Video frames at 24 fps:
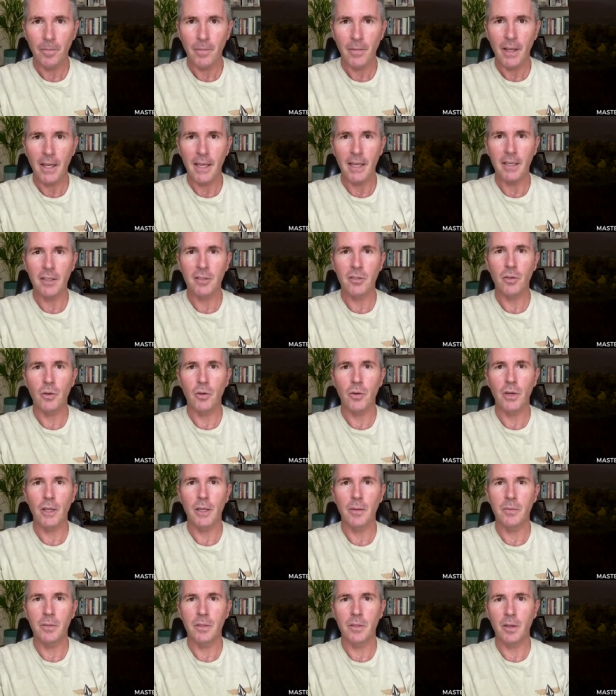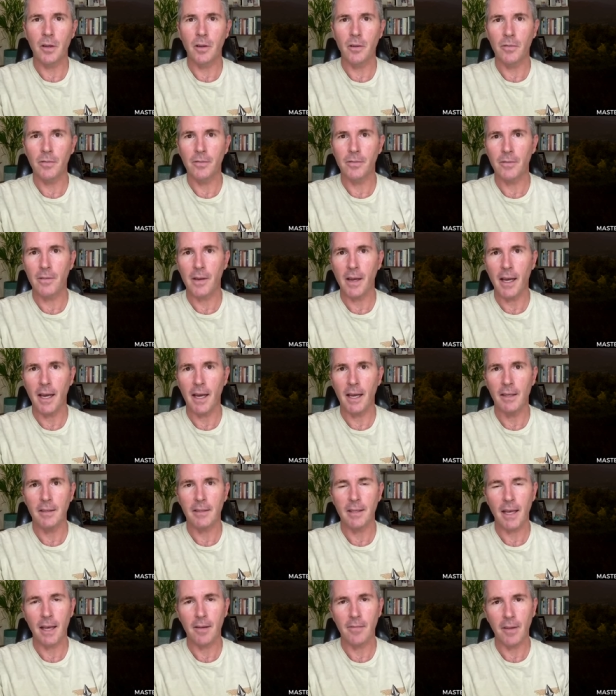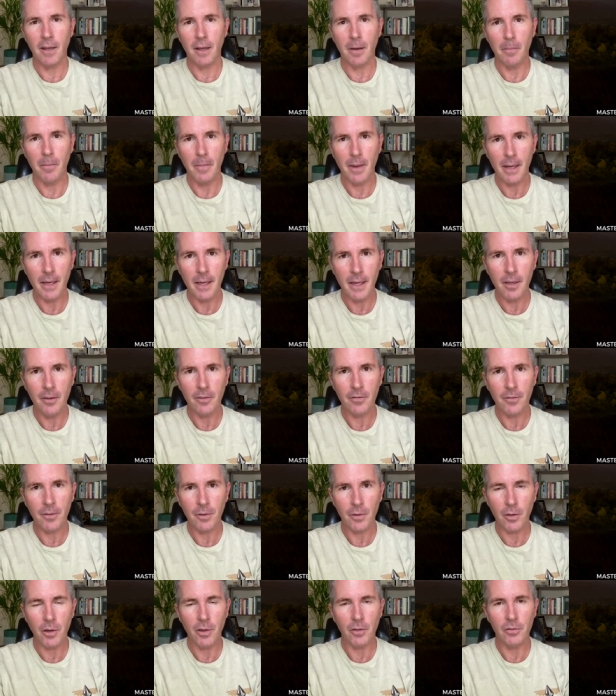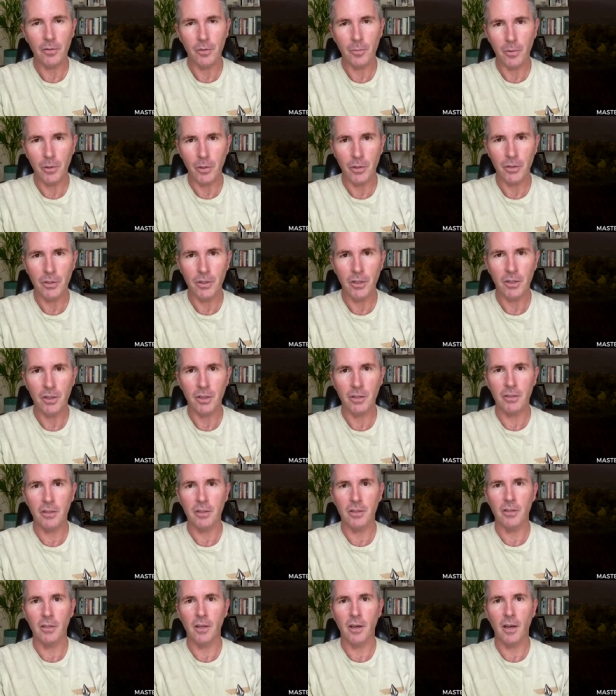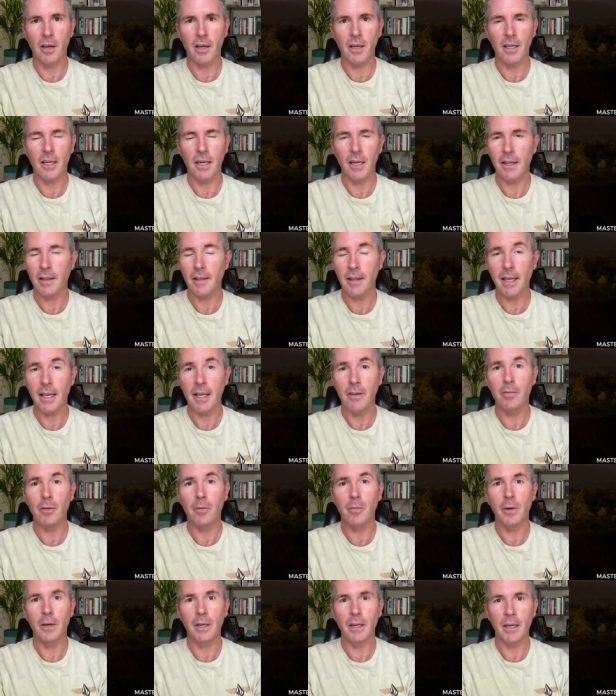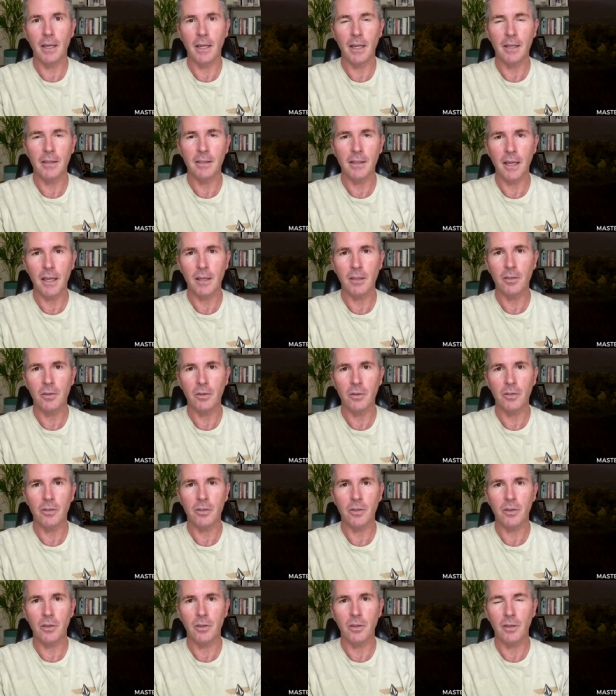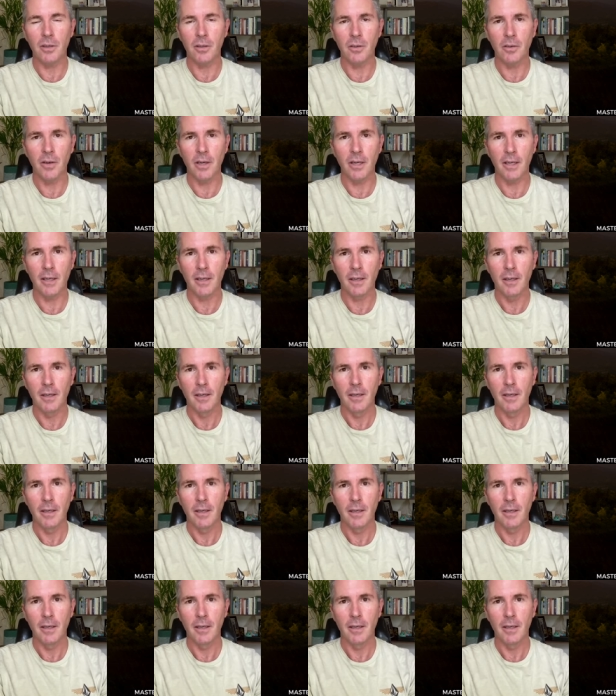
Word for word: He saw himself as having a meaningful contribution to society, and I think everybody needs that to a certain degree.